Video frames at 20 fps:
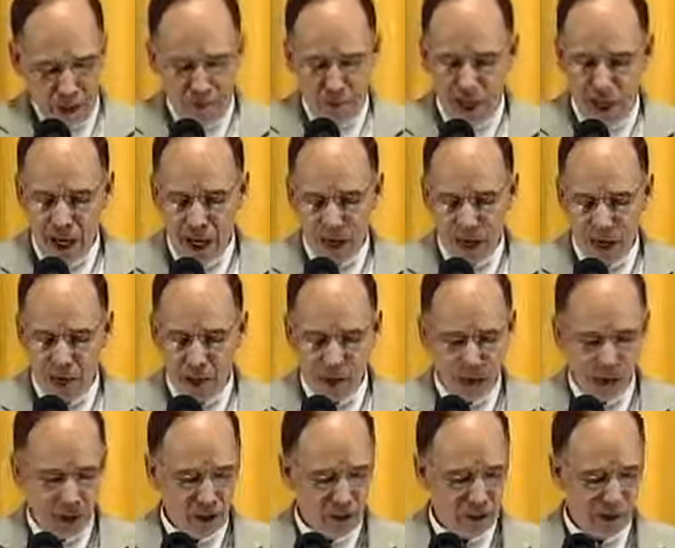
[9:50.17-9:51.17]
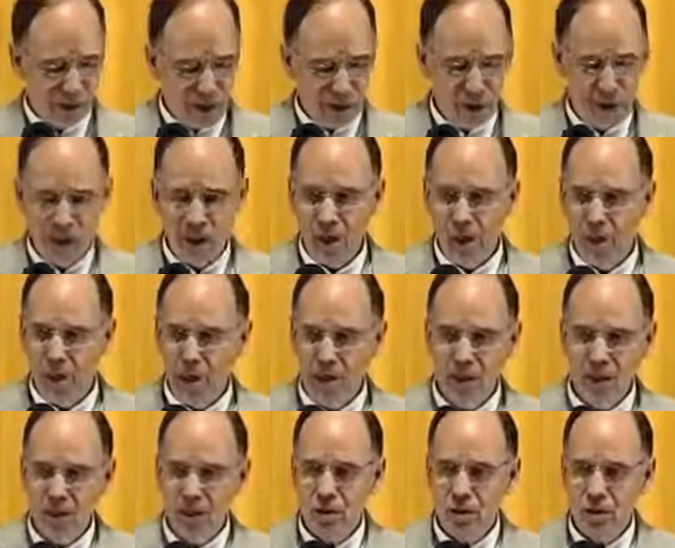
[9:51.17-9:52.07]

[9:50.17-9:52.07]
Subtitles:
masculine and feminine,